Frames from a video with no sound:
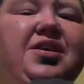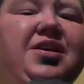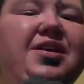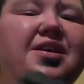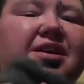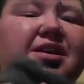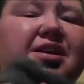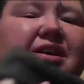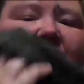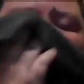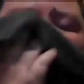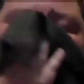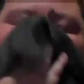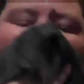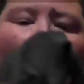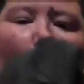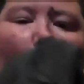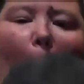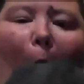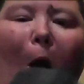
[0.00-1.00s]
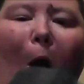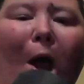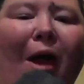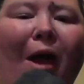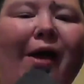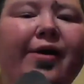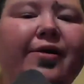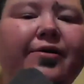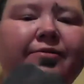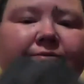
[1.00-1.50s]
There you go.
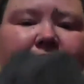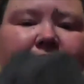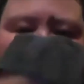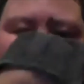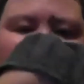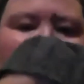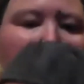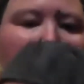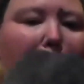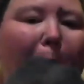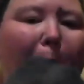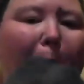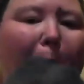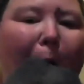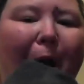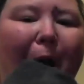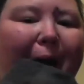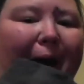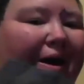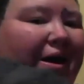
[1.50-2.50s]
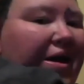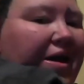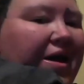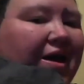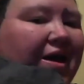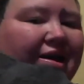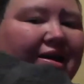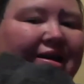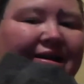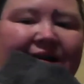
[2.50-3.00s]
All right.
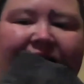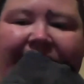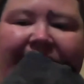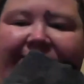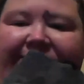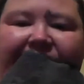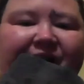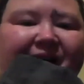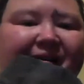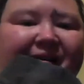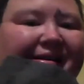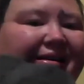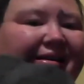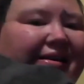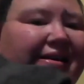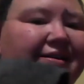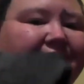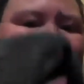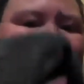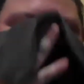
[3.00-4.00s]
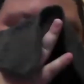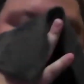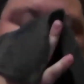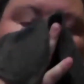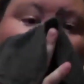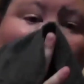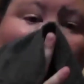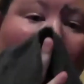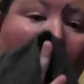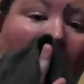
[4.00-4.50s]
And you just keep
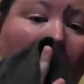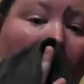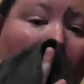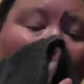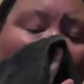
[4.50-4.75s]
wiping until